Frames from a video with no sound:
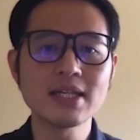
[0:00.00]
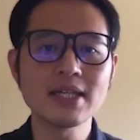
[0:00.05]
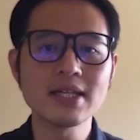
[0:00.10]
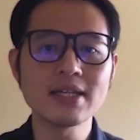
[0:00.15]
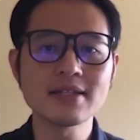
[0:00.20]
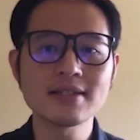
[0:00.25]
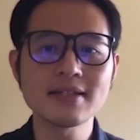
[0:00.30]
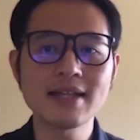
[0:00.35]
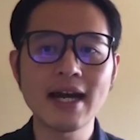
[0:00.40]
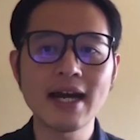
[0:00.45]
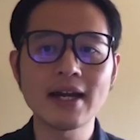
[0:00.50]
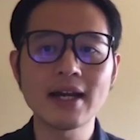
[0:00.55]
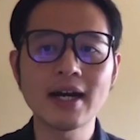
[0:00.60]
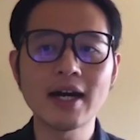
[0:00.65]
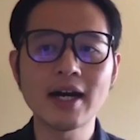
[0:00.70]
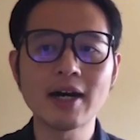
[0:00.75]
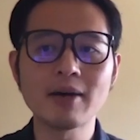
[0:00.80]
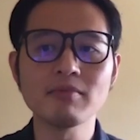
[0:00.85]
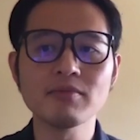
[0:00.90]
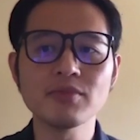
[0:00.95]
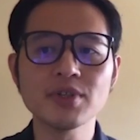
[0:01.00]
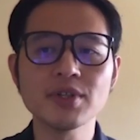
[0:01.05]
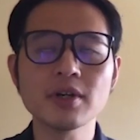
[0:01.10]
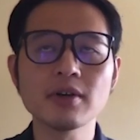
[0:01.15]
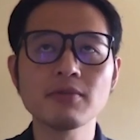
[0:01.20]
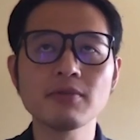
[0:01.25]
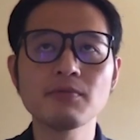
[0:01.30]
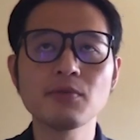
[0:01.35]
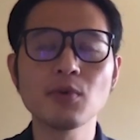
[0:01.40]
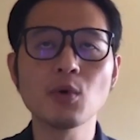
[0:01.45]
is that
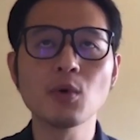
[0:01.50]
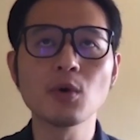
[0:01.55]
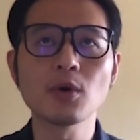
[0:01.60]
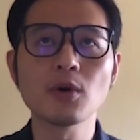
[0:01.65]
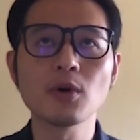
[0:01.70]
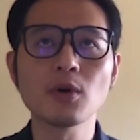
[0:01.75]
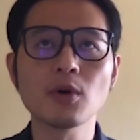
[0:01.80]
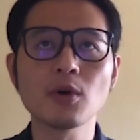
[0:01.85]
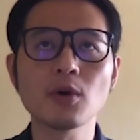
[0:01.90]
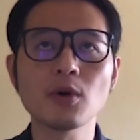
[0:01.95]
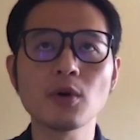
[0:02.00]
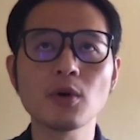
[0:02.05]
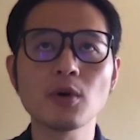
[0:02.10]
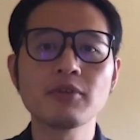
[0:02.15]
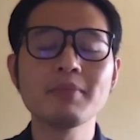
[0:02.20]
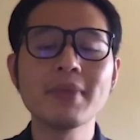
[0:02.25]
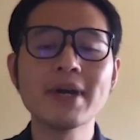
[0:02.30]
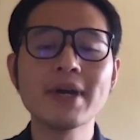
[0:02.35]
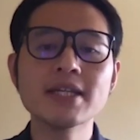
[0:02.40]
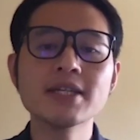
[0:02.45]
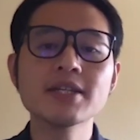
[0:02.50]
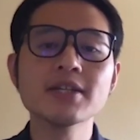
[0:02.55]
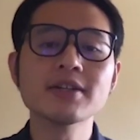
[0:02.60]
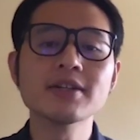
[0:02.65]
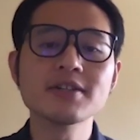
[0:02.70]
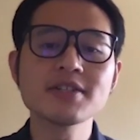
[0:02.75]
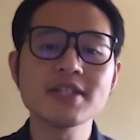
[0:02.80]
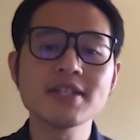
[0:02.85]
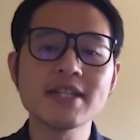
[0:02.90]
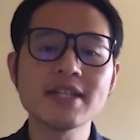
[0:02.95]
for many
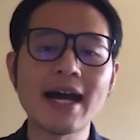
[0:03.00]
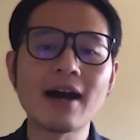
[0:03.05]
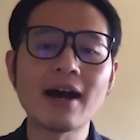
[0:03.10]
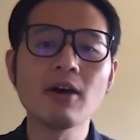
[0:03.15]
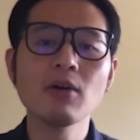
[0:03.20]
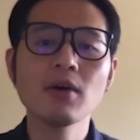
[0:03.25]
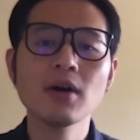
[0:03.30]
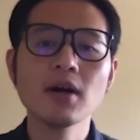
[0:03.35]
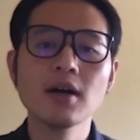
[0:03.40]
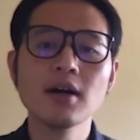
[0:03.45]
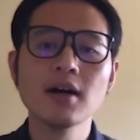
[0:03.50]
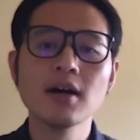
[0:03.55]
years now,